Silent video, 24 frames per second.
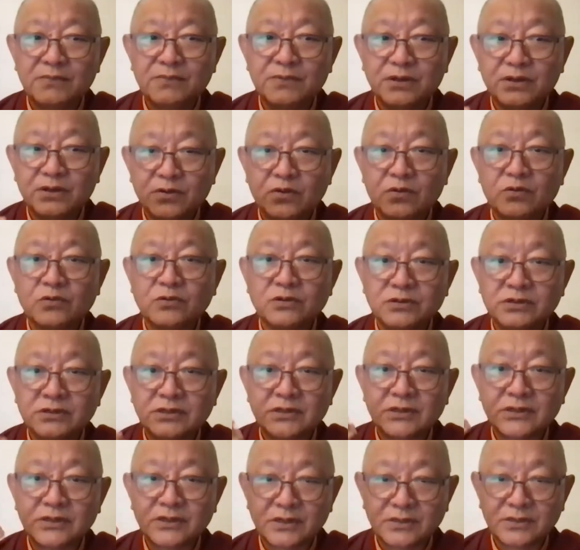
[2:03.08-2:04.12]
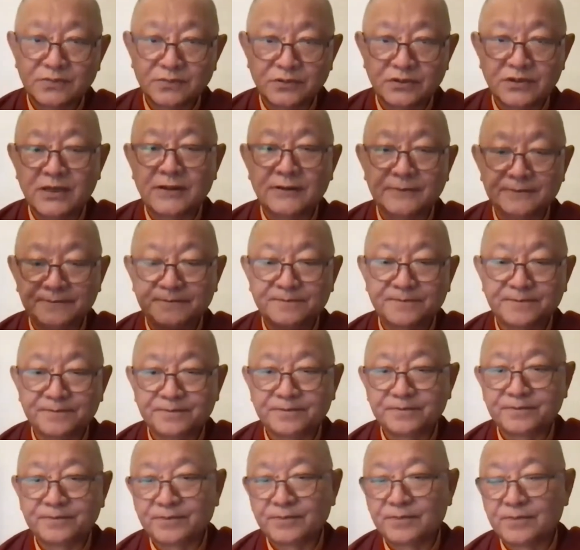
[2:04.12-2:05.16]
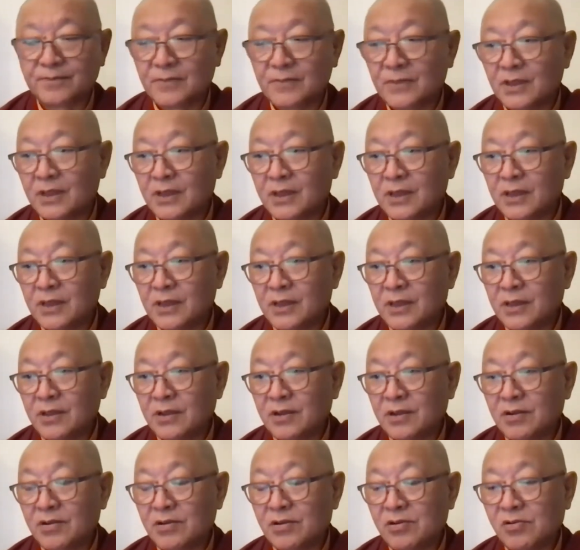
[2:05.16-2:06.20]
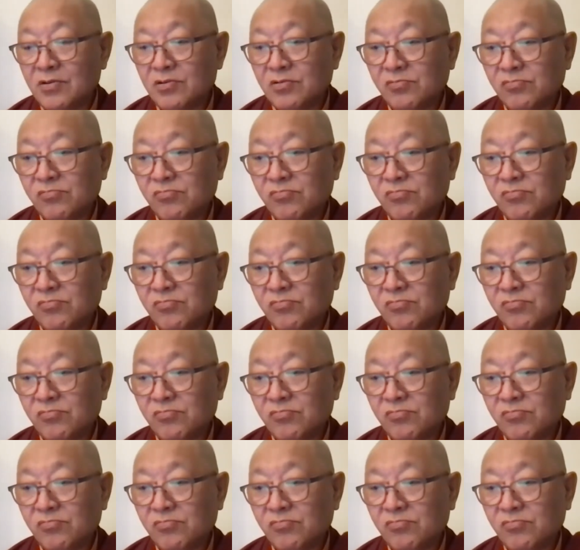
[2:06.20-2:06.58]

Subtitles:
be called a Buddha. The